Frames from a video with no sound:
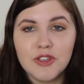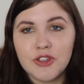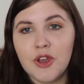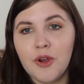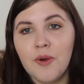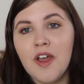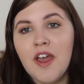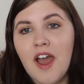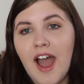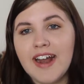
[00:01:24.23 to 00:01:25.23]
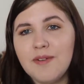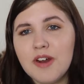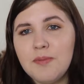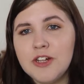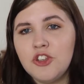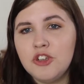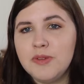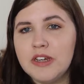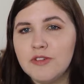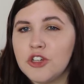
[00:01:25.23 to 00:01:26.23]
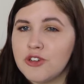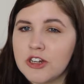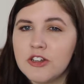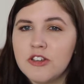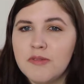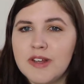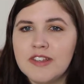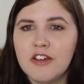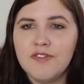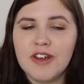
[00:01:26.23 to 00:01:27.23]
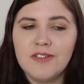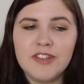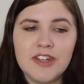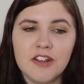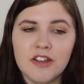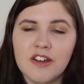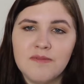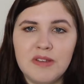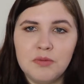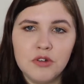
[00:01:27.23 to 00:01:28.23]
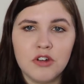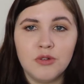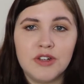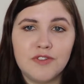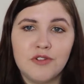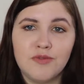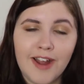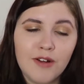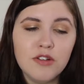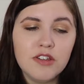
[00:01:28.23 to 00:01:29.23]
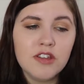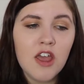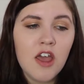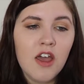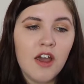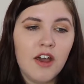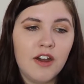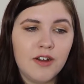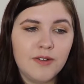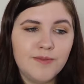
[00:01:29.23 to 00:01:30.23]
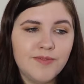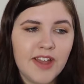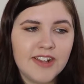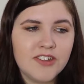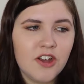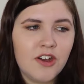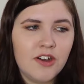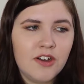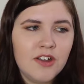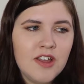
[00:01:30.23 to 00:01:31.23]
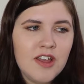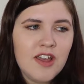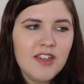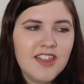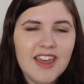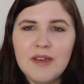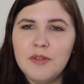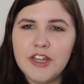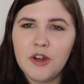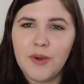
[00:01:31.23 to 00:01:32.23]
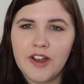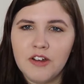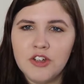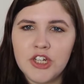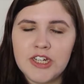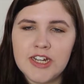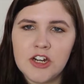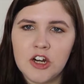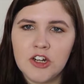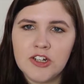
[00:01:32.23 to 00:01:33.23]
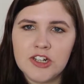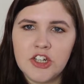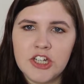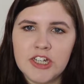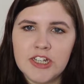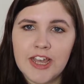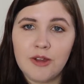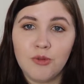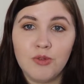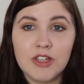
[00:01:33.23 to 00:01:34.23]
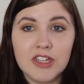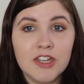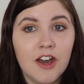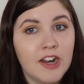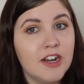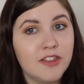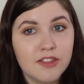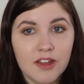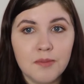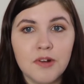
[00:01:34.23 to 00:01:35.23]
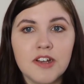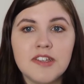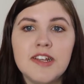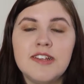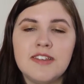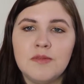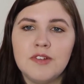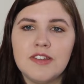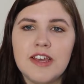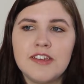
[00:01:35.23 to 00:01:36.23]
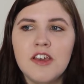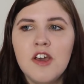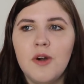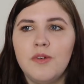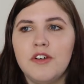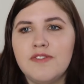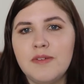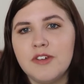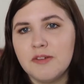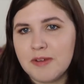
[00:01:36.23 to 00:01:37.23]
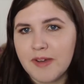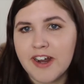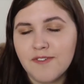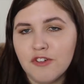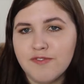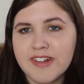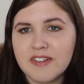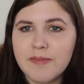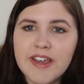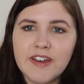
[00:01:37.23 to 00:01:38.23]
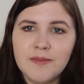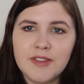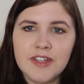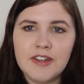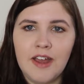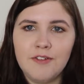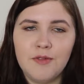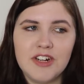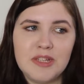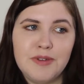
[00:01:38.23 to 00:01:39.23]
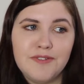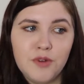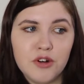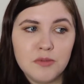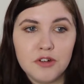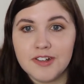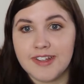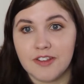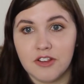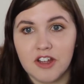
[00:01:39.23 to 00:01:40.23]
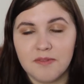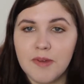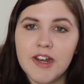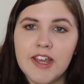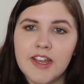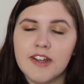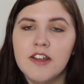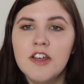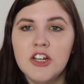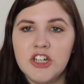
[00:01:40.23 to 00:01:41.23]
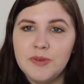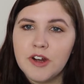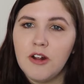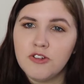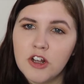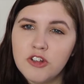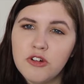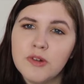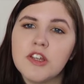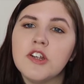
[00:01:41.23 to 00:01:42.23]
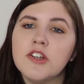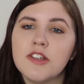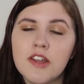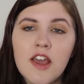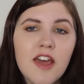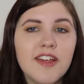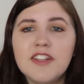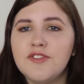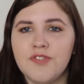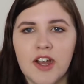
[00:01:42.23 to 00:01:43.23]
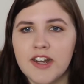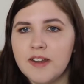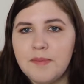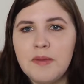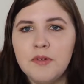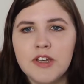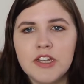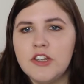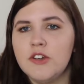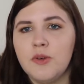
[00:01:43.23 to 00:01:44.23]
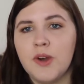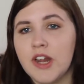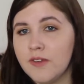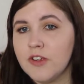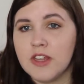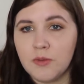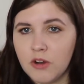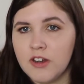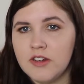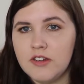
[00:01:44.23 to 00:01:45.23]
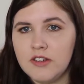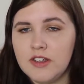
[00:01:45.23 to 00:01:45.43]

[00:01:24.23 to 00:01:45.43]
So I didn't want to put too many restrictions on myself. I've seen a lot of people go different routes. I saw, I think Emily Noel, she did hers and she like really got into the thought process and was like, well, if I'm going to be buying a full face of makeup, then I would want it to be affordable because that's a lot of money. And she went all drugstore with hers, and that's fine. People can do whatever they want